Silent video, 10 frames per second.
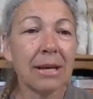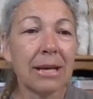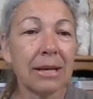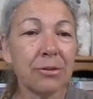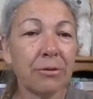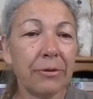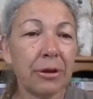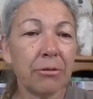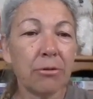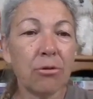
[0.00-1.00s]
Can I do a
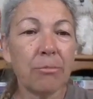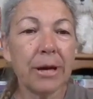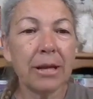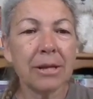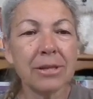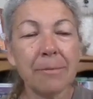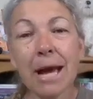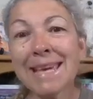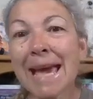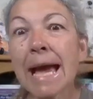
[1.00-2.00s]
video on a whole body exam?
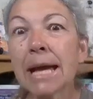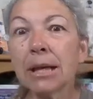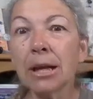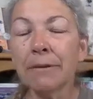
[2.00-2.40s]
I can.